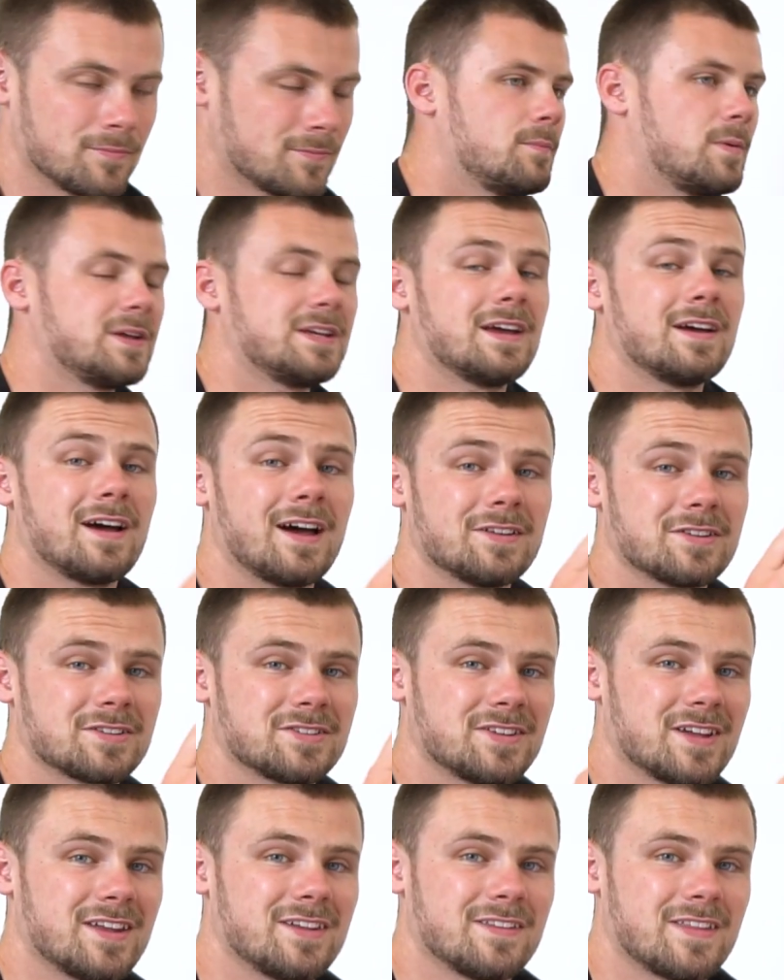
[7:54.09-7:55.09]
But yeah, as I
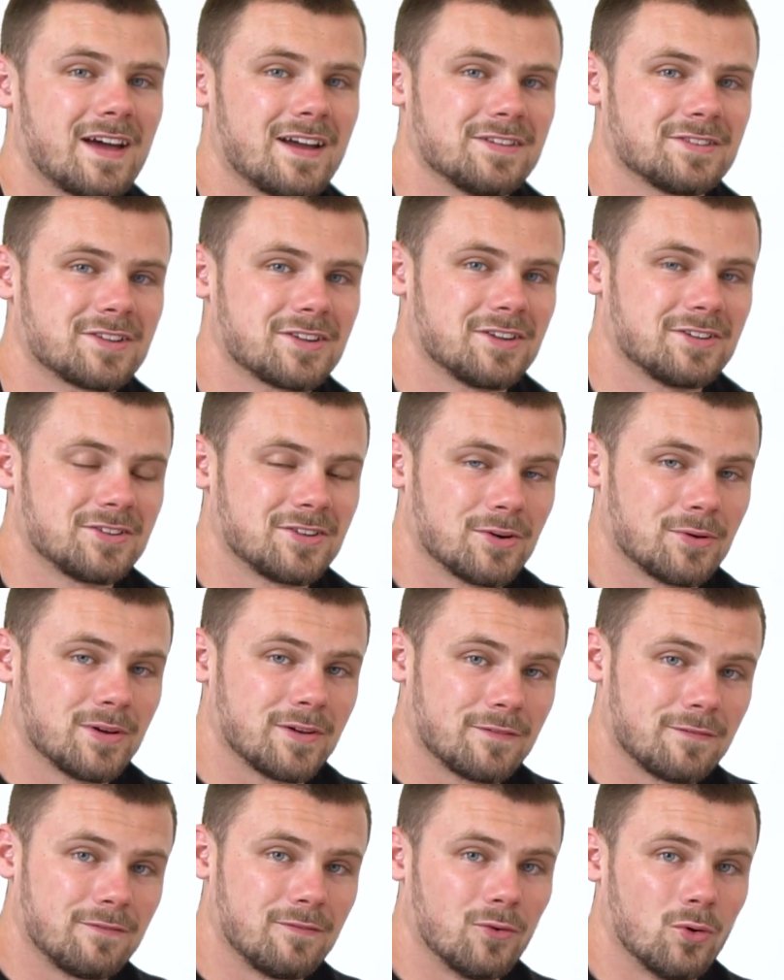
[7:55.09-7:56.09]
said, that is going to do
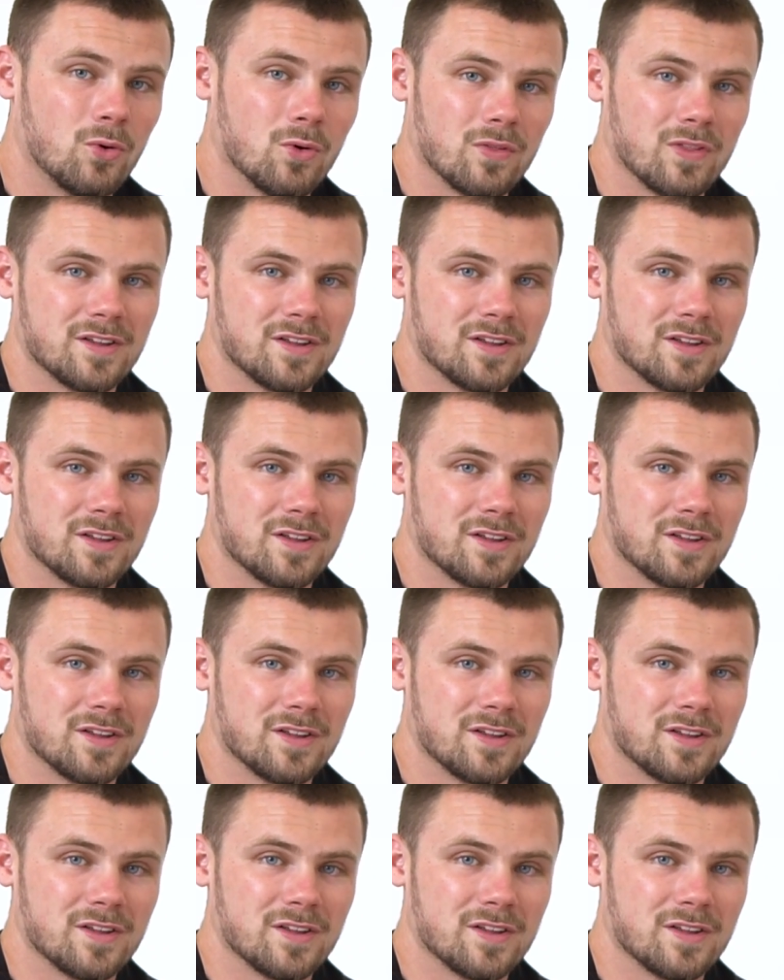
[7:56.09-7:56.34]
it for